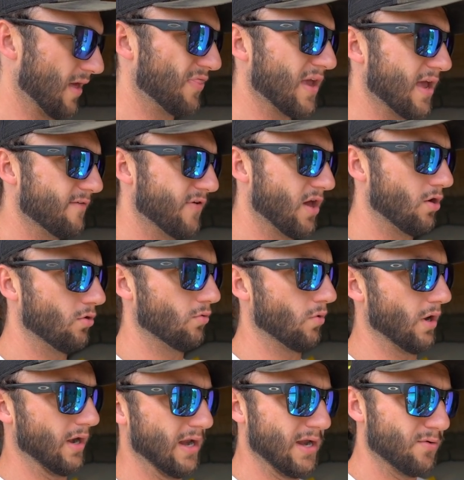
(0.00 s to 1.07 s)
I think I've held
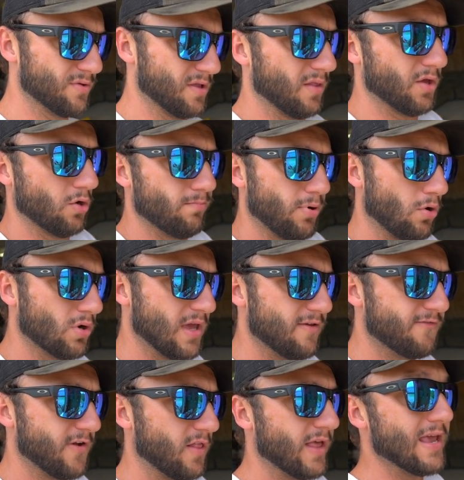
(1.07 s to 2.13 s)
one, and it was a little bulky
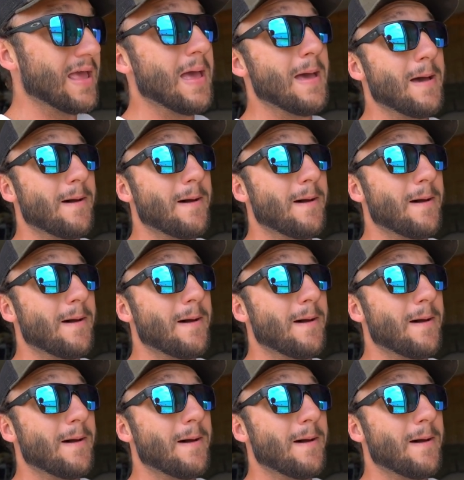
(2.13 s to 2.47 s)
feeling,